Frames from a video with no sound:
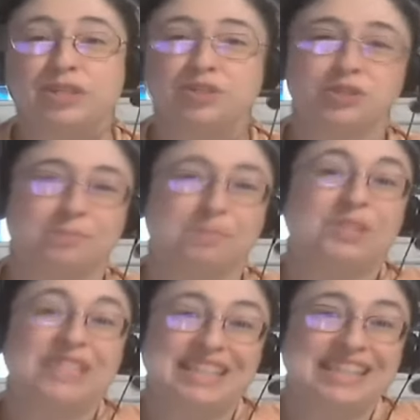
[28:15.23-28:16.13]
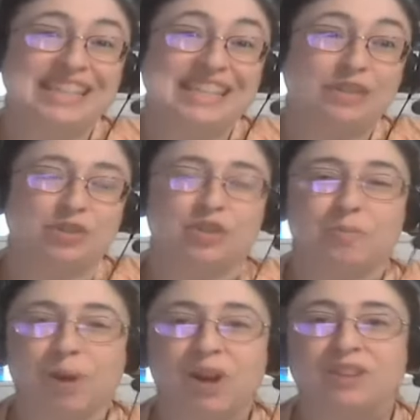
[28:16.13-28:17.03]
It's just building the
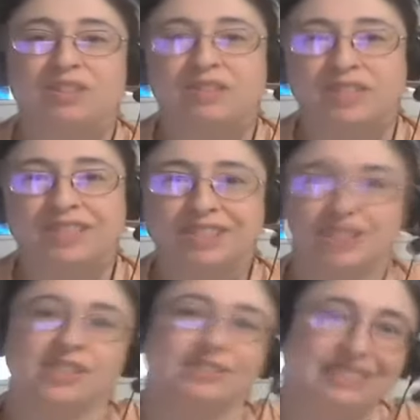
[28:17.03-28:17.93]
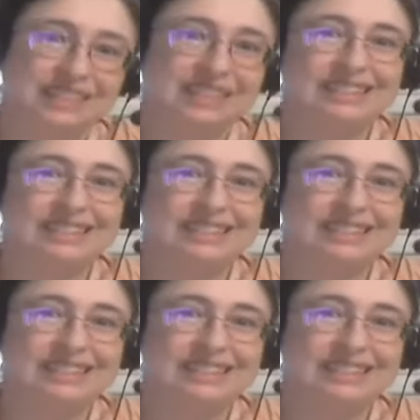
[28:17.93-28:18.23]
electrical parts of it that are